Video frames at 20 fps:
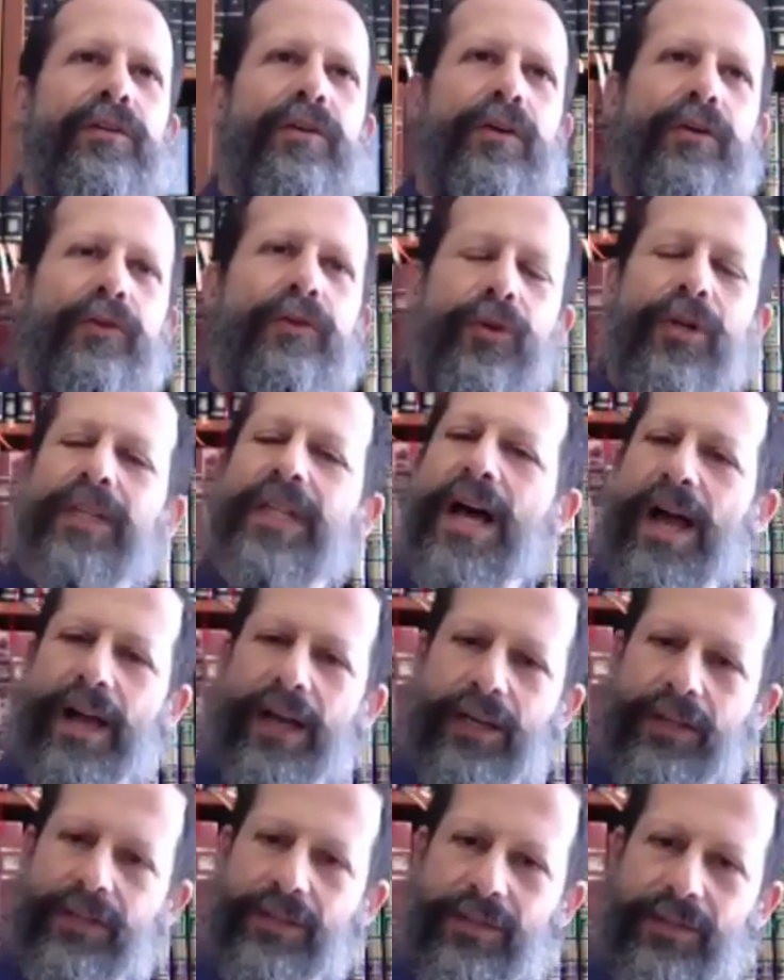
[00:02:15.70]

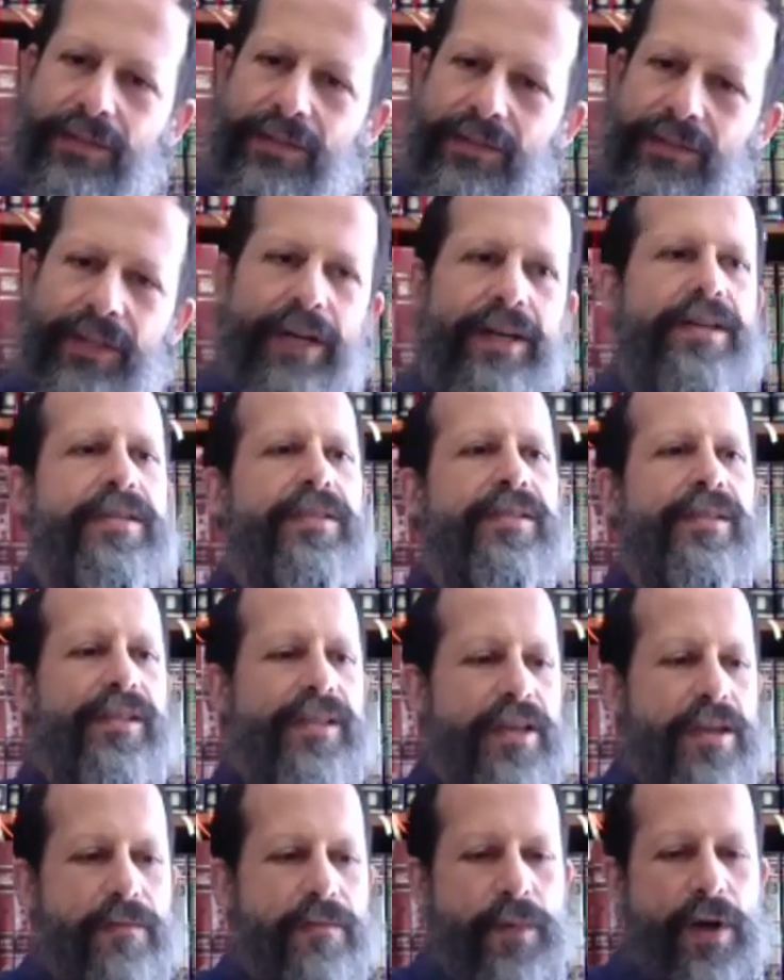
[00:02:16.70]
relax, I
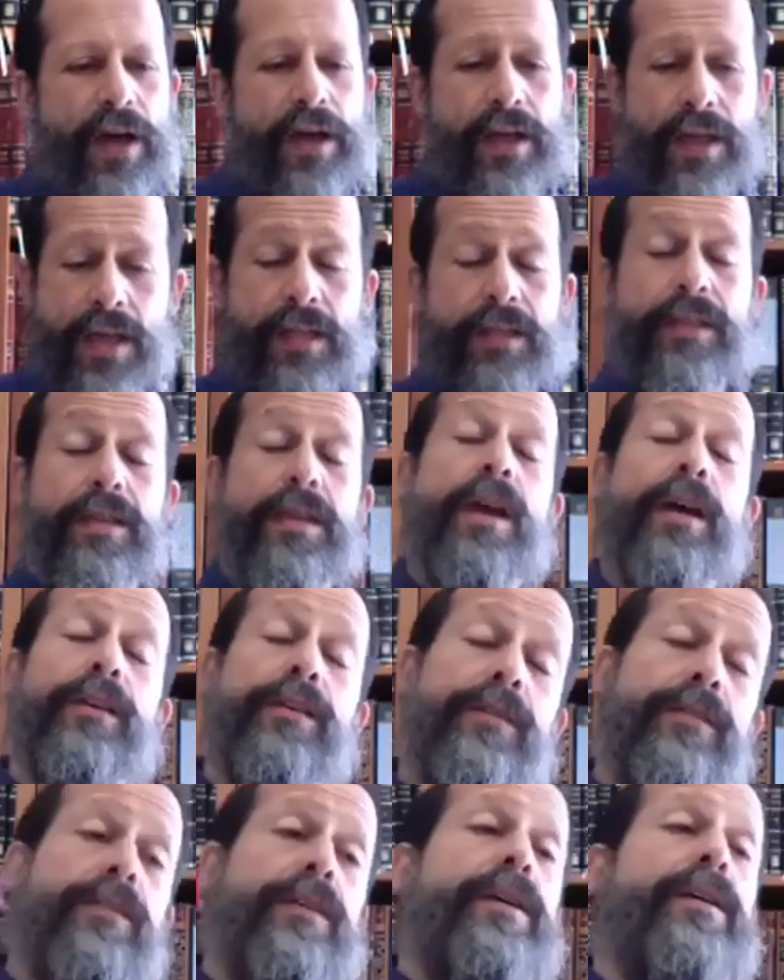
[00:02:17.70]
sleep, I eat.
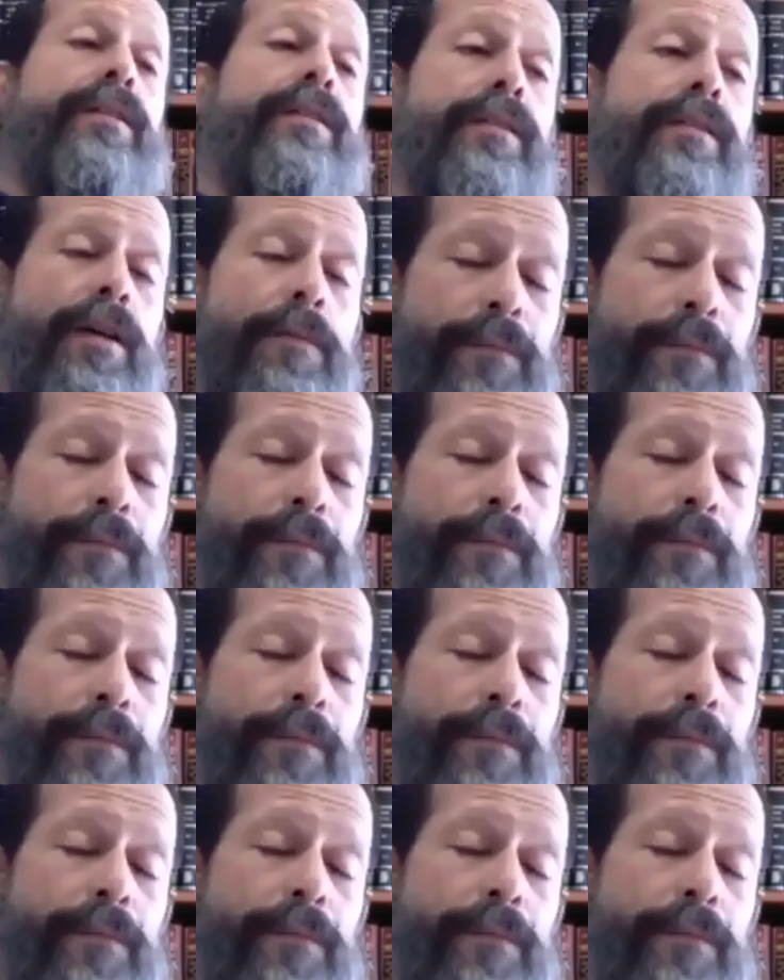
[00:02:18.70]
Yes, it's a